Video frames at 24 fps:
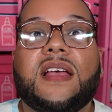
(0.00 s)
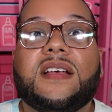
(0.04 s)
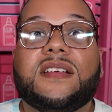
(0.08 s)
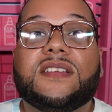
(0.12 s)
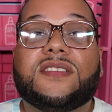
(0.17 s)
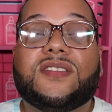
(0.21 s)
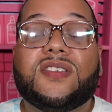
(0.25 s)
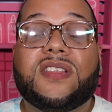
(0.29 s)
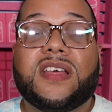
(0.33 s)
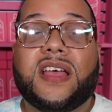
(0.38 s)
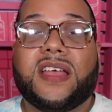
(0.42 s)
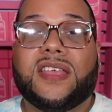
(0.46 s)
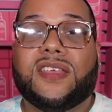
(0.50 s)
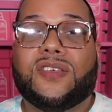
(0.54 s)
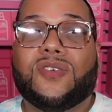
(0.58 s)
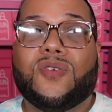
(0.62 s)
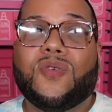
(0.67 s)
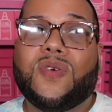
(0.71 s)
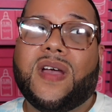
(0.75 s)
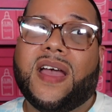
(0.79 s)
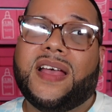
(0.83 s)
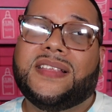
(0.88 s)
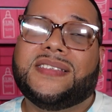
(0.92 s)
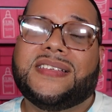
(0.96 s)
so that
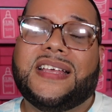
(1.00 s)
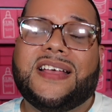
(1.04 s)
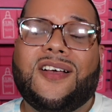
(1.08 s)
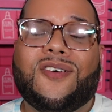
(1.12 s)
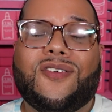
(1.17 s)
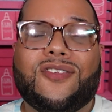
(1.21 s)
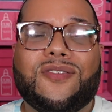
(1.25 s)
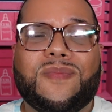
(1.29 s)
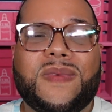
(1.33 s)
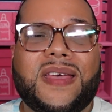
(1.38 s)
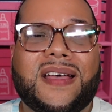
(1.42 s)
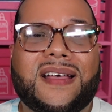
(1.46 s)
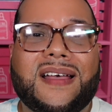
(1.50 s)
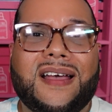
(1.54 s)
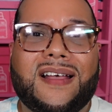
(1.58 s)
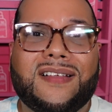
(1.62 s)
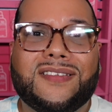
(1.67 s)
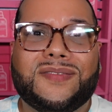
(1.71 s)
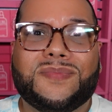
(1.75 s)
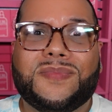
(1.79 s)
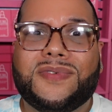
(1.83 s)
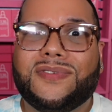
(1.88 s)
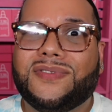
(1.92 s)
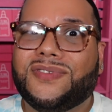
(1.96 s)
you guys can hold me
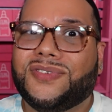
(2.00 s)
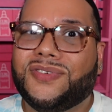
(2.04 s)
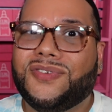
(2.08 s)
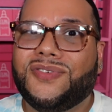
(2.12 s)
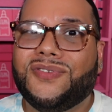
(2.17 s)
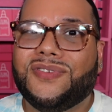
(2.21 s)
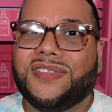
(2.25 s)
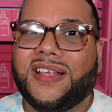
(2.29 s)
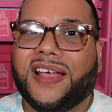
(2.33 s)
accountable too,